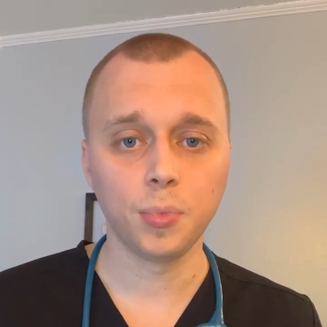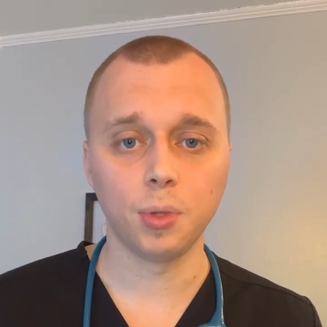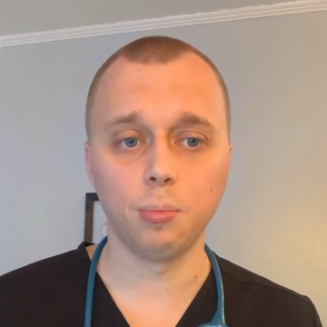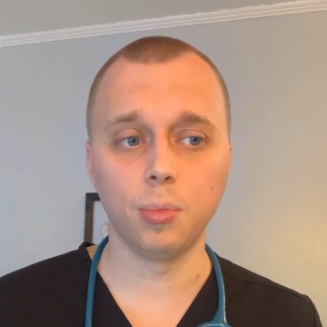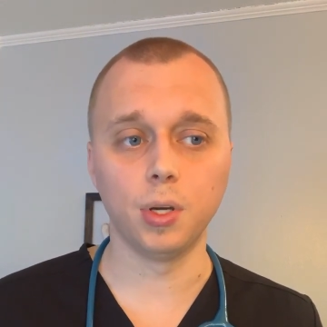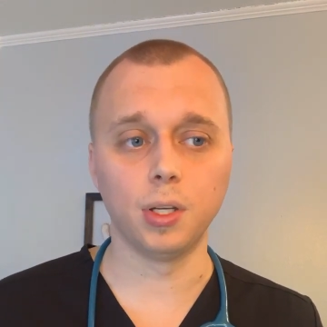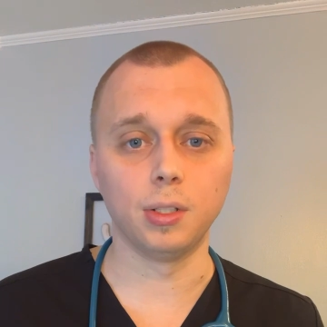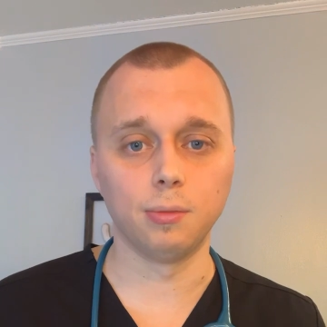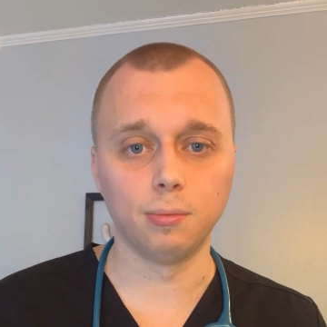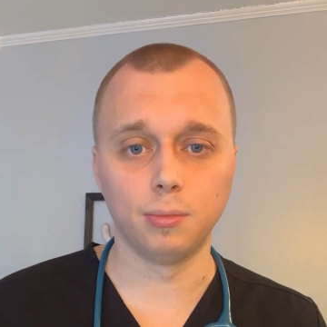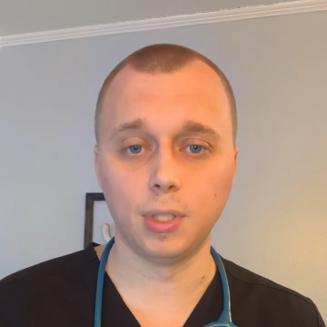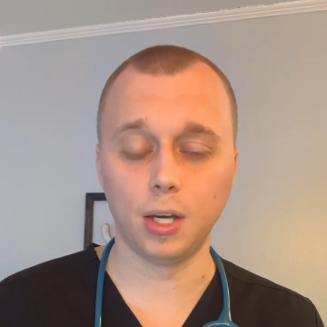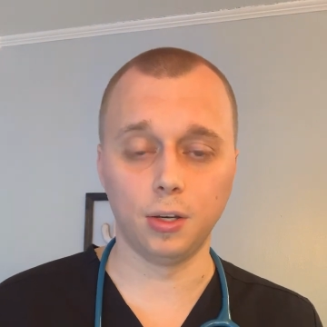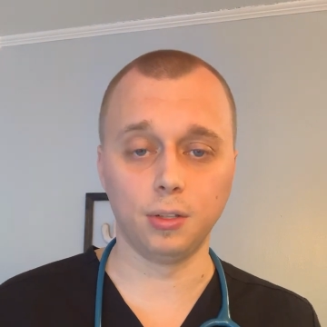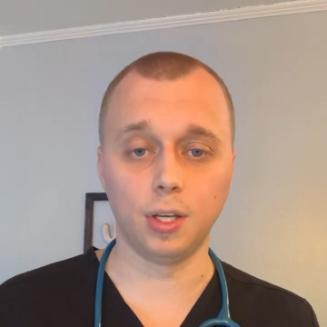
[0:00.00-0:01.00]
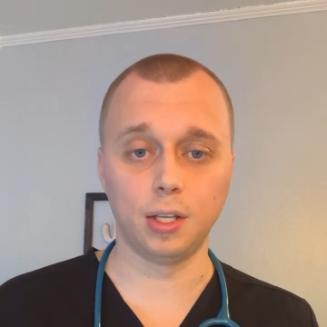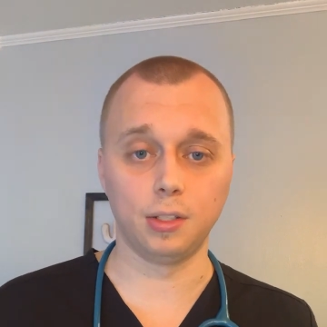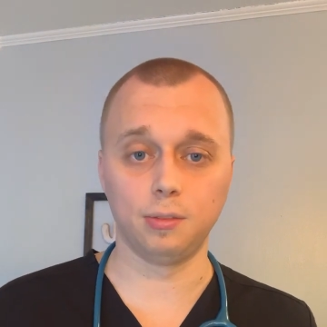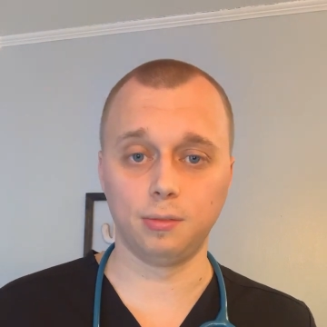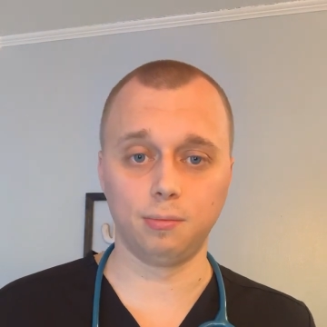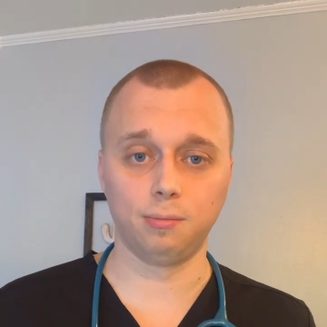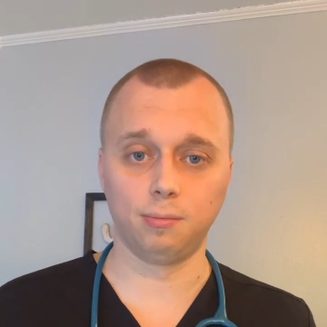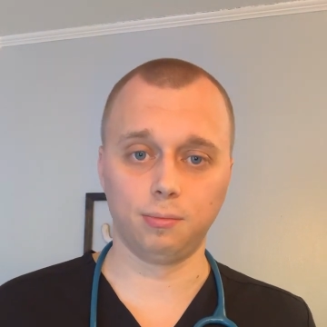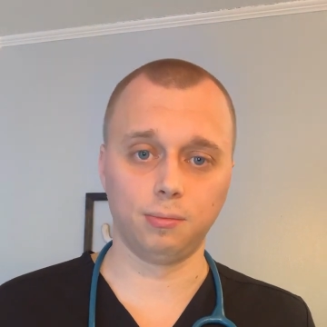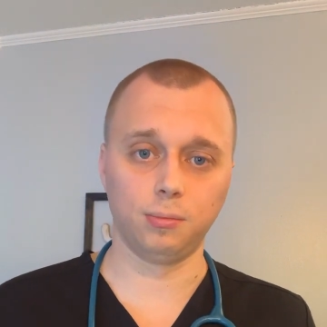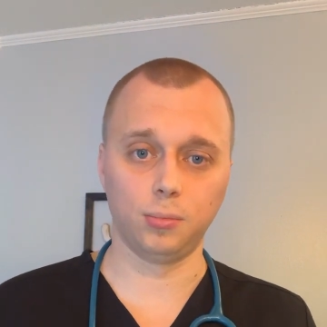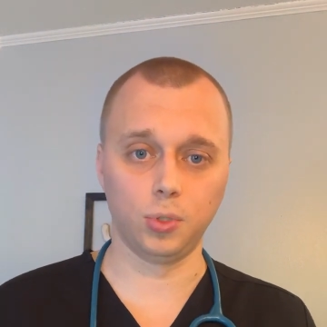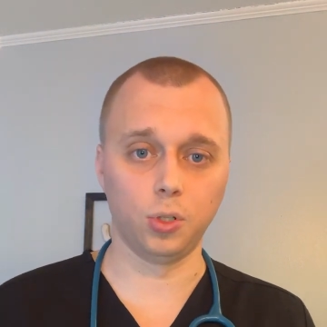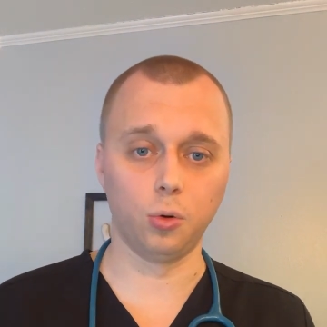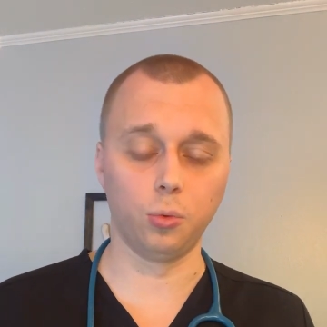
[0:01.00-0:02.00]
But now that
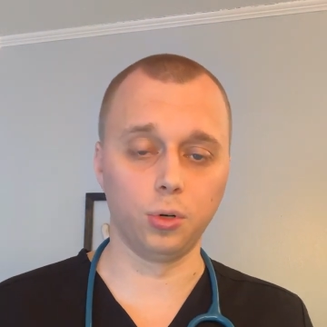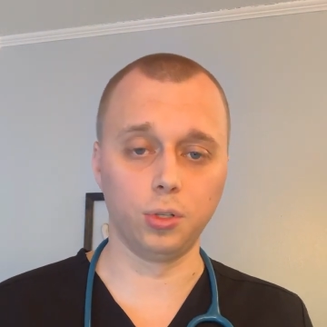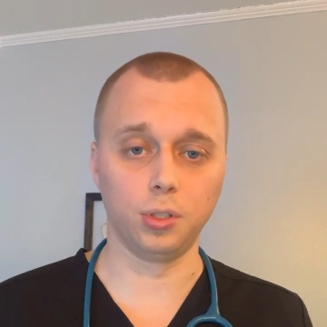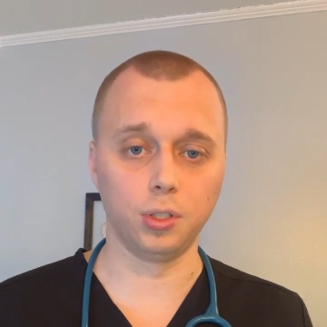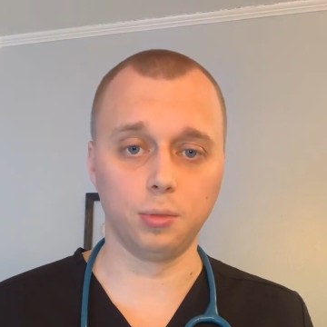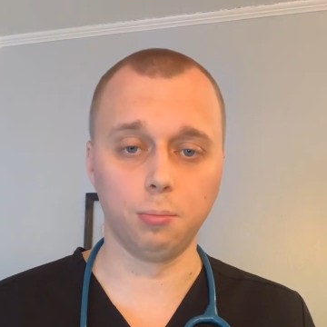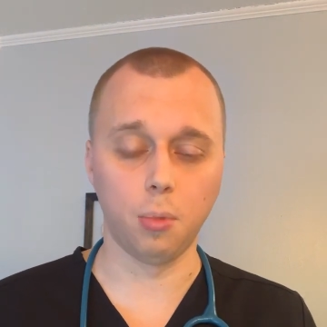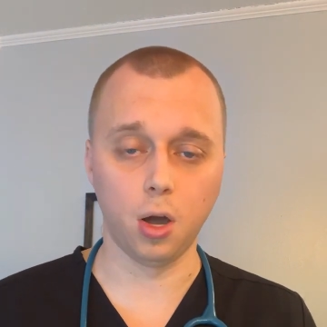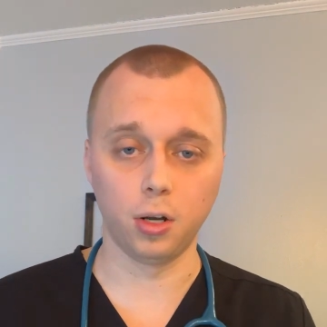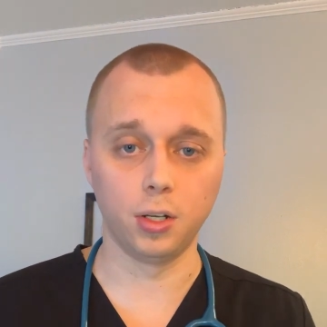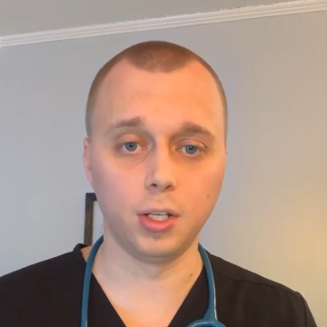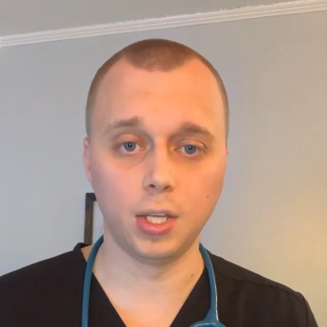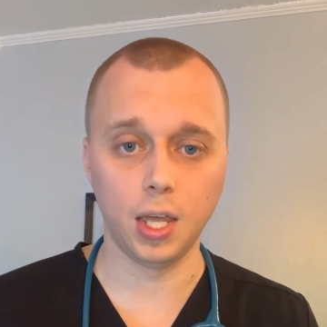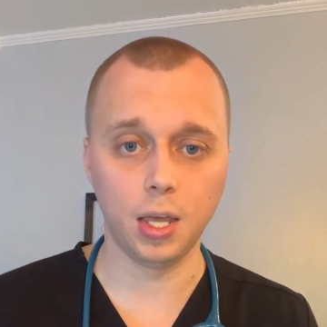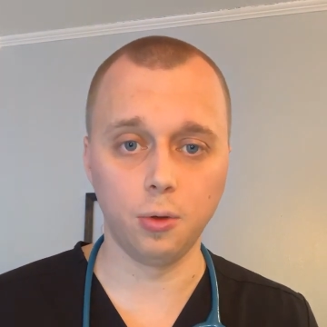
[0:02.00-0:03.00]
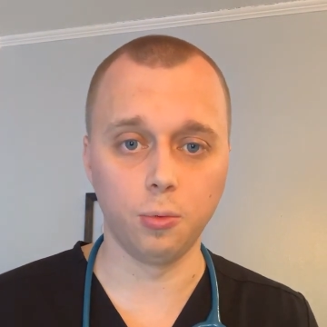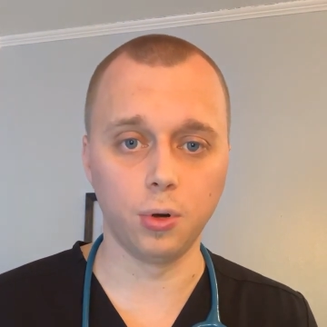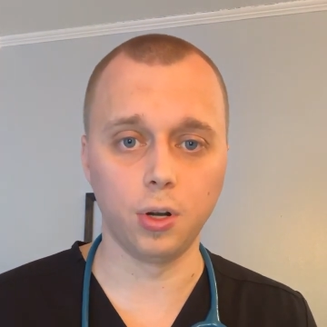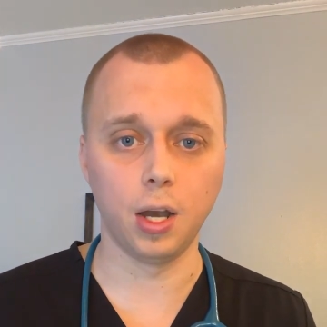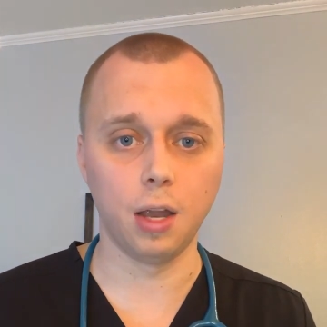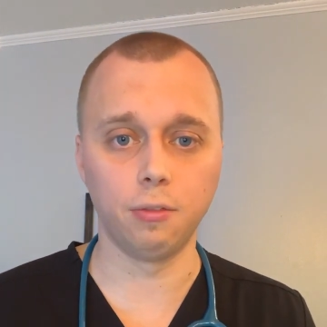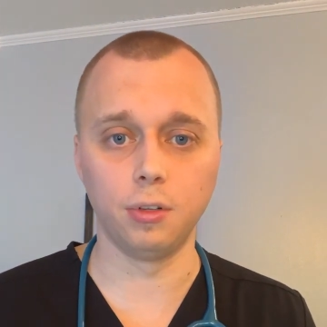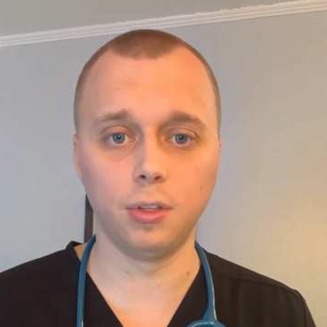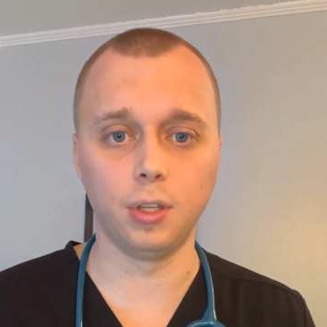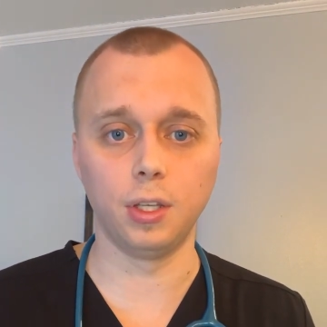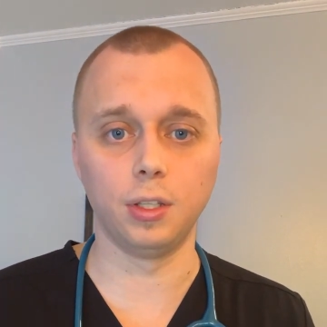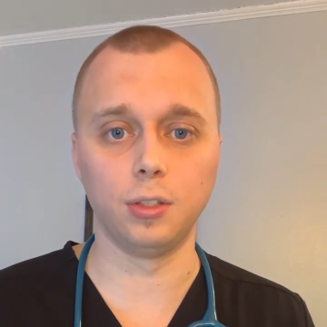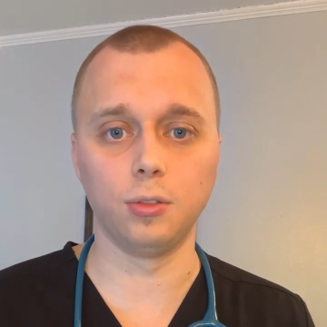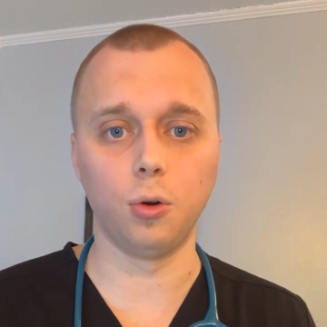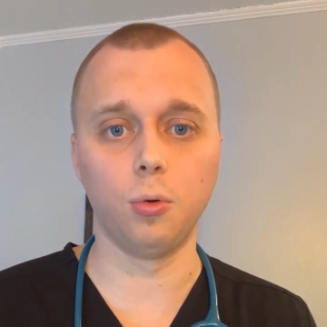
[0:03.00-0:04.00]
we're in this modern day where everything
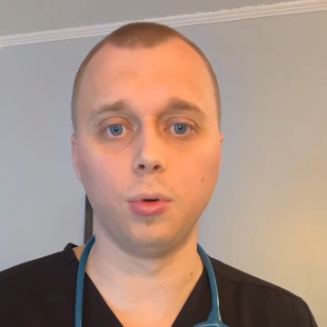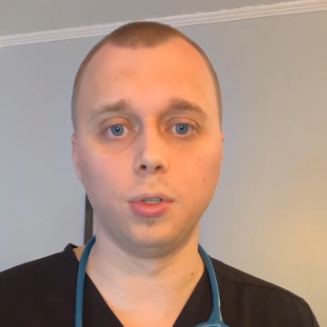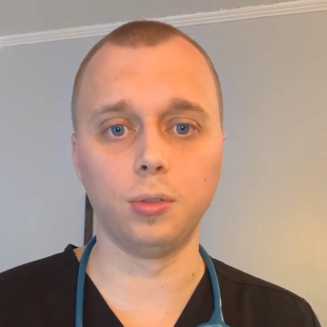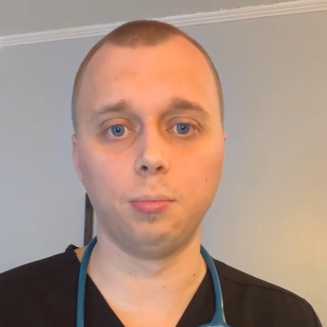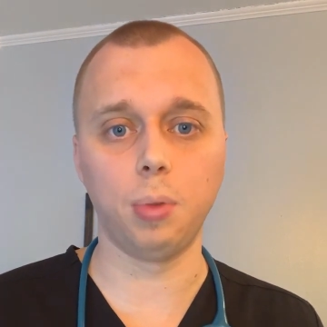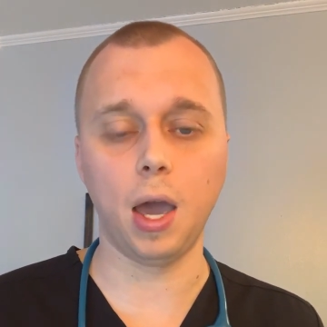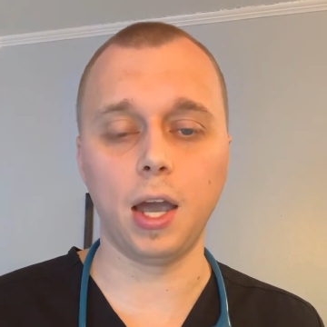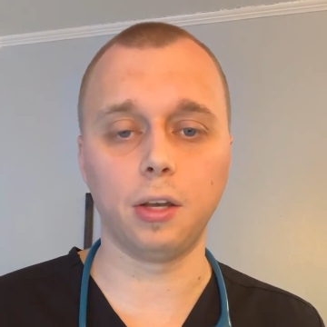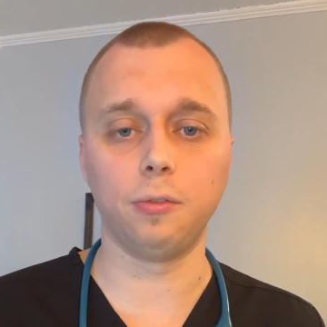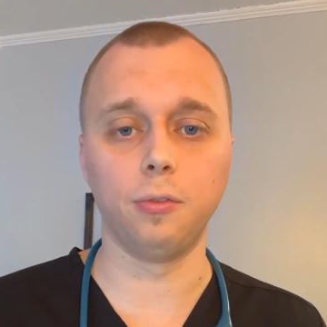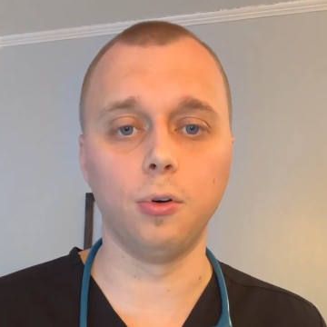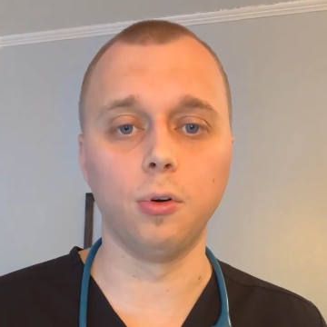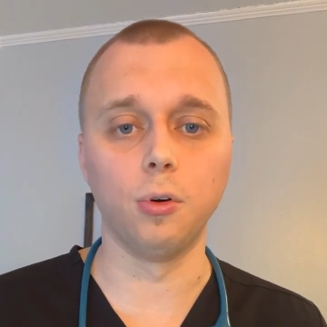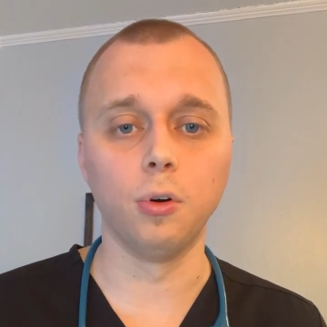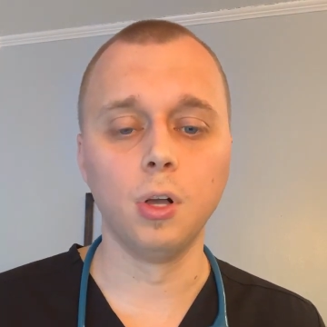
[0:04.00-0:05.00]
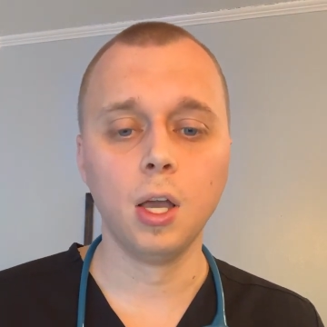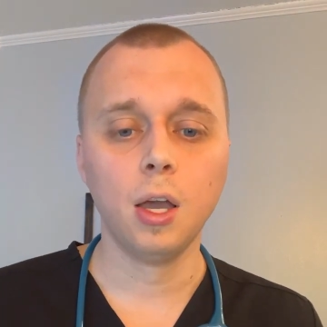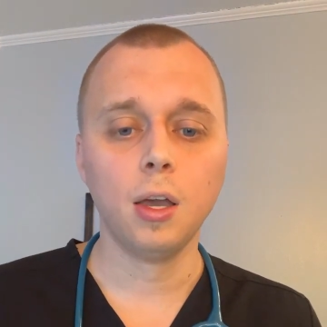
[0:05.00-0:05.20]
is always packed full,